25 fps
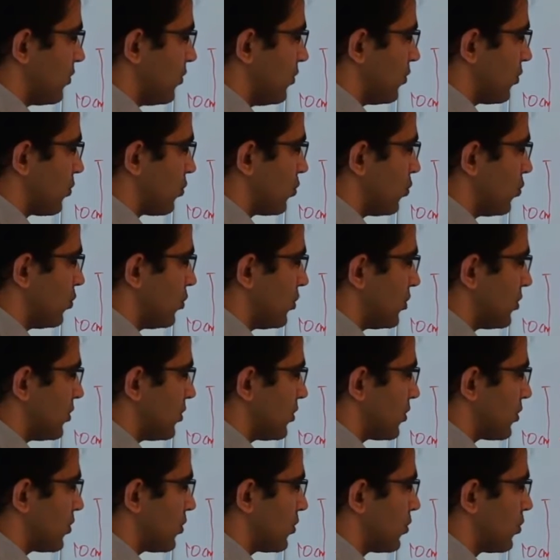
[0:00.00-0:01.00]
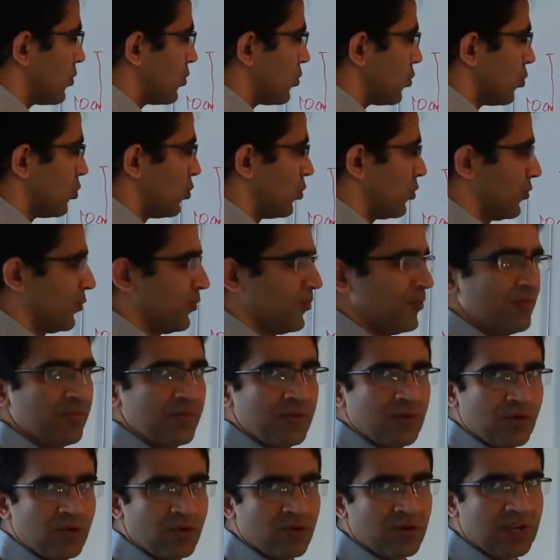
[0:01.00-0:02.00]
root 2.
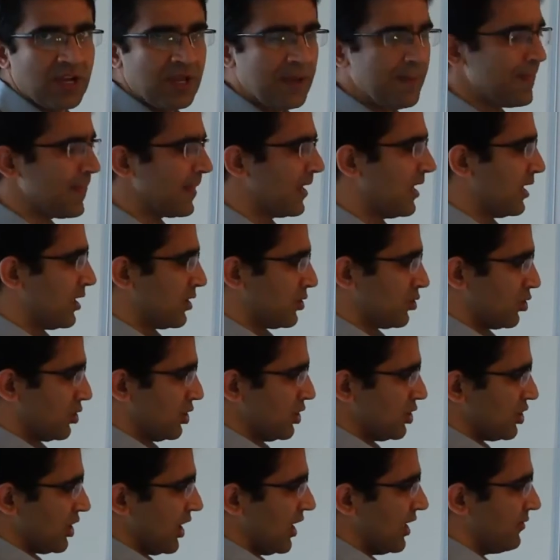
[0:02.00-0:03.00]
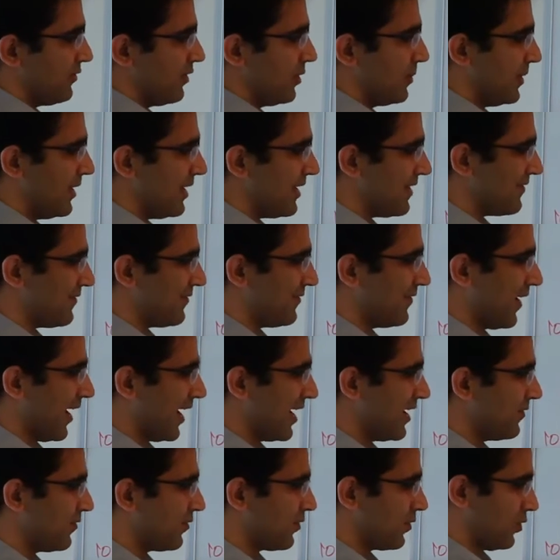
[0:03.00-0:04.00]
Okay, so this side will be
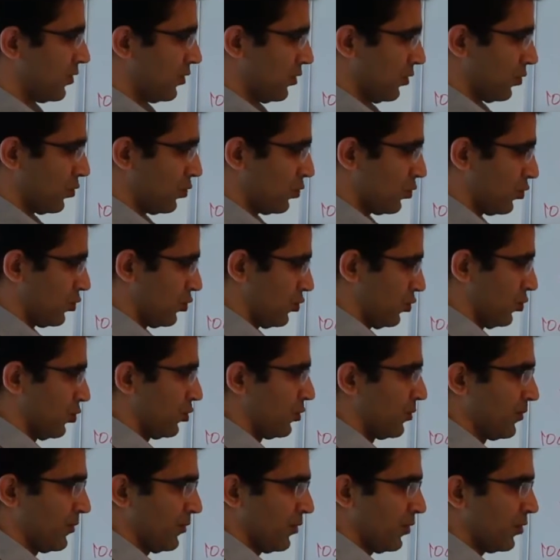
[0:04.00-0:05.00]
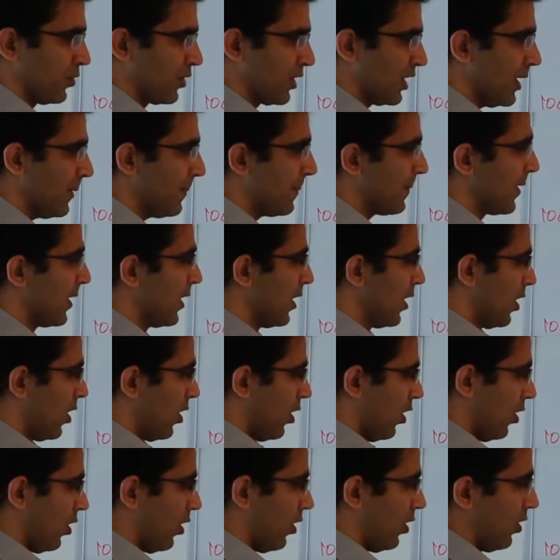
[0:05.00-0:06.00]
5 root 2. Okay,
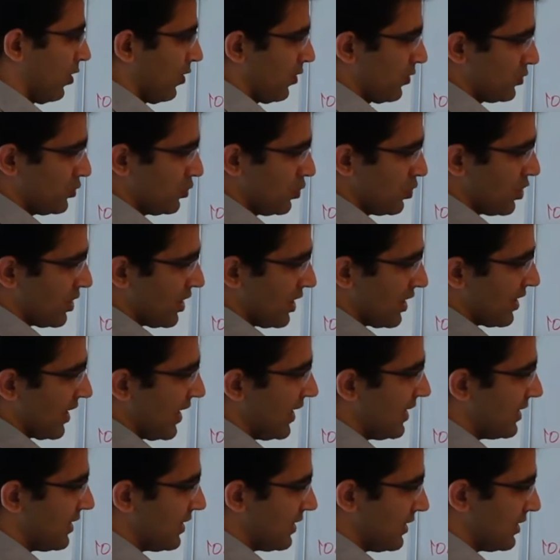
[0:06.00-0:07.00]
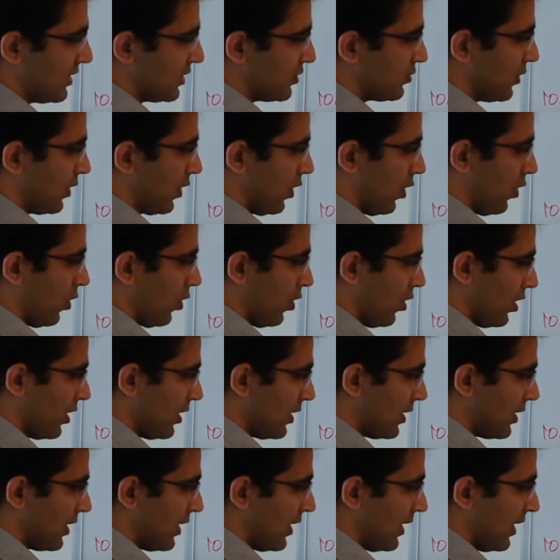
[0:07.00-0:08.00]
so you can write it in this way,
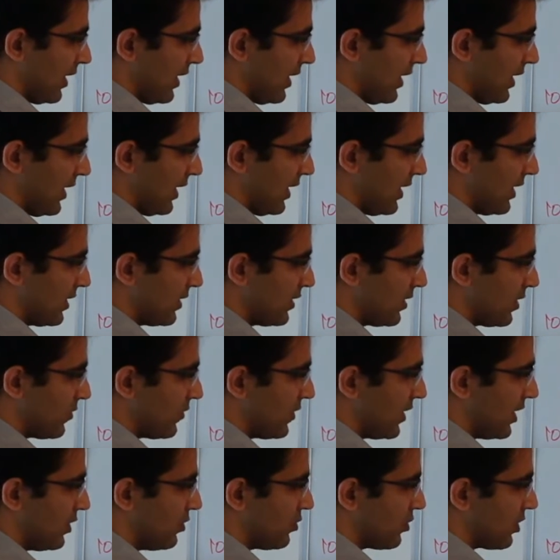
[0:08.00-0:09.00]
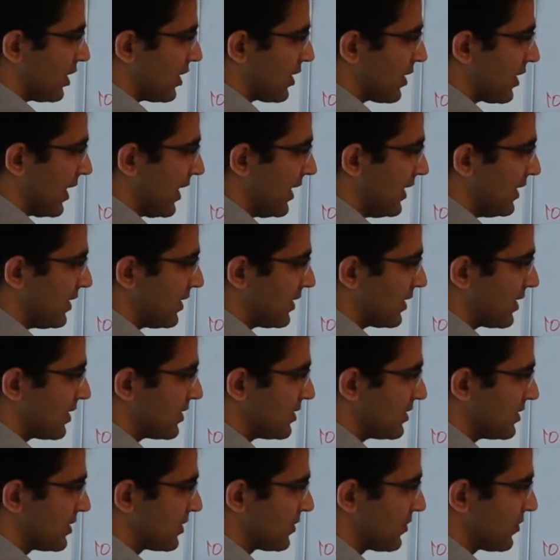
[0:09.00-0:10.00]
or another way you can write it
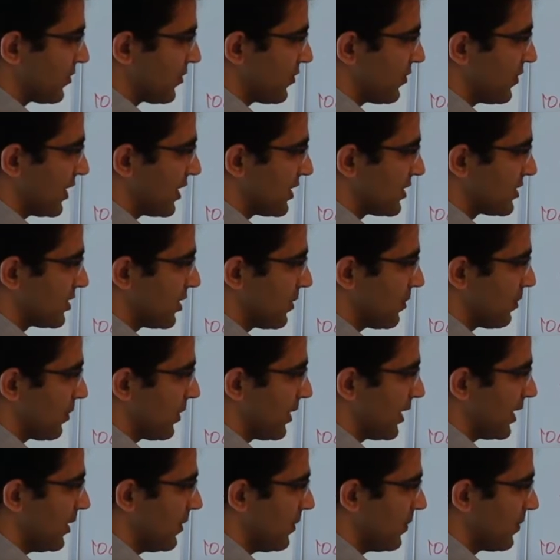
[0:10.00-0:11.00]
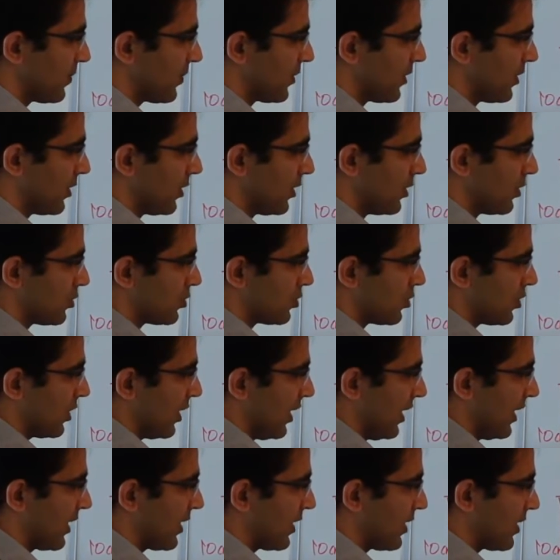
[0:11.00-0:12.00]
is very simply,
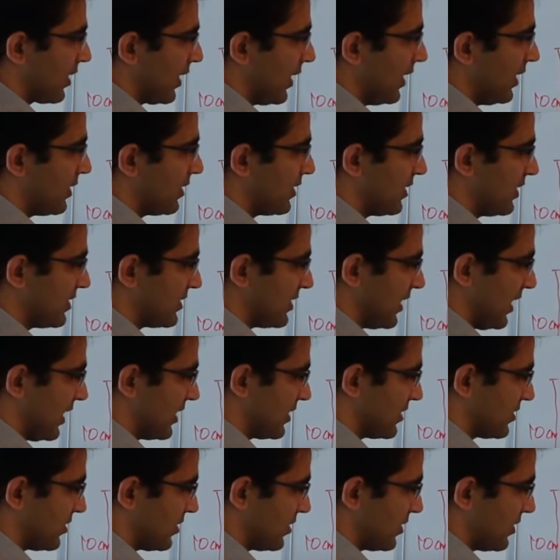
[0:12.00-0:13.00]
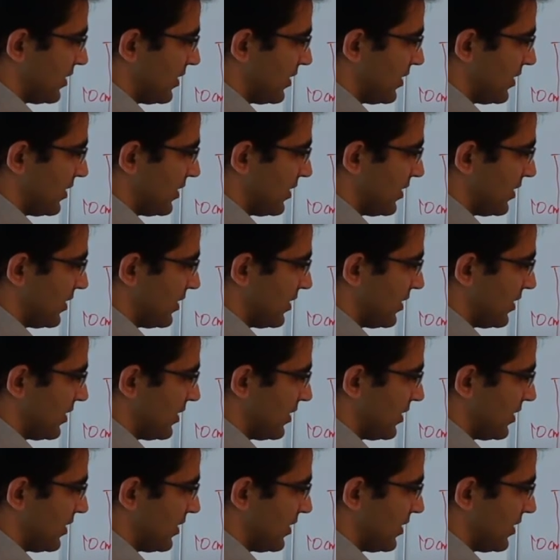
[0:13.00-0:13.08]
I can write these as